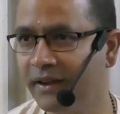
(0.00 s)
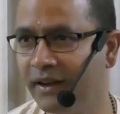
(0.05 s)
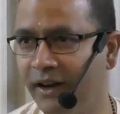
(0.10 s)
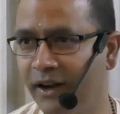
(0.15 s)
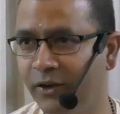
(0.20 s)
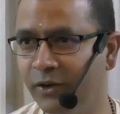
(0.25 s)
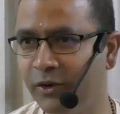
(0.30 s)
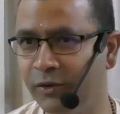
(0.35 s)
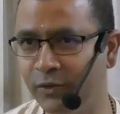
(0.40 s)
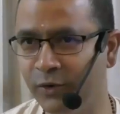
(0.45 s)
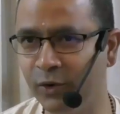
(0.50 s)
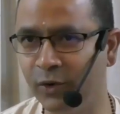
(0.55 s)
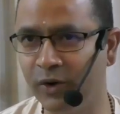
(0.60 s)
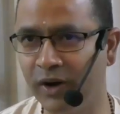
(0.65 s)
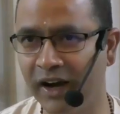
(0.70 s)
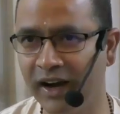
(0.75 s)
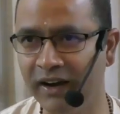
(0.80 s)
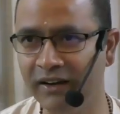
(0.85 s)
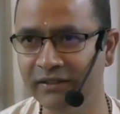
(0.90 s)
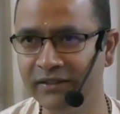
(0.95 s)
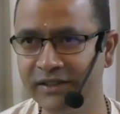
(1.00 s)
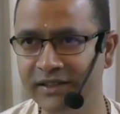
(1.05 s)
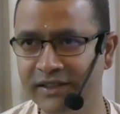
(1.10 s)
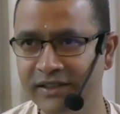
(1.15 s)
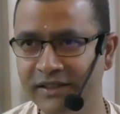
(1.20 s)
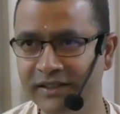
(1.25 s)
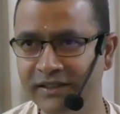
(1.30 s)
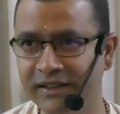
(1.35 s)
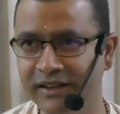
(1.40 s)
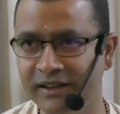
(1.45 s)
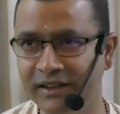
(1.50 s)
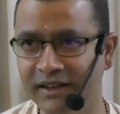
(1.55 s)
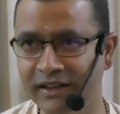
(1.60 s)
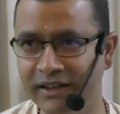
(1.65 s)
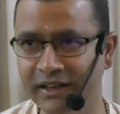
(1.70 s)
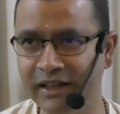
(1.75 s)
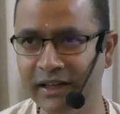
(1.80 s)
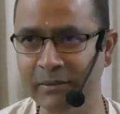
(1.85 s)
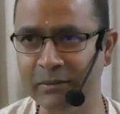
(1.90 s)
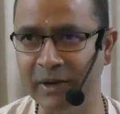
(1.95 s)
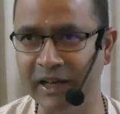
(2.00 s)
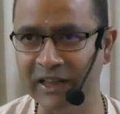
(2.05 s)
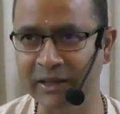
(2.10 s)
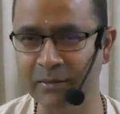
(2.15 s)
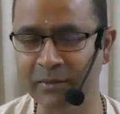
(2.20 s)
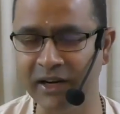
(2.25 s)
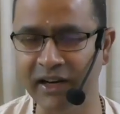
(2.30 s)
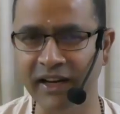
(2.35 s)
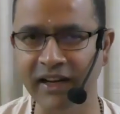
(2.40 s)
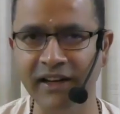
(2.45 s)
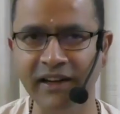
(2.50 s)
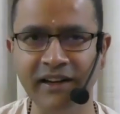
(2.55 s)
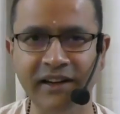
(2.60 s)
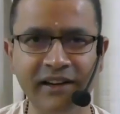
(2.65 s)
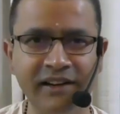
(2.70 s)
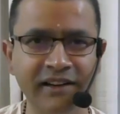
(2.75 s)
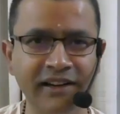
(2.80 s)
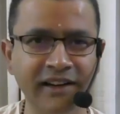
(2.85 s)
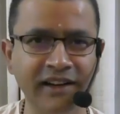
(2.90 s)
If you have a little mathematical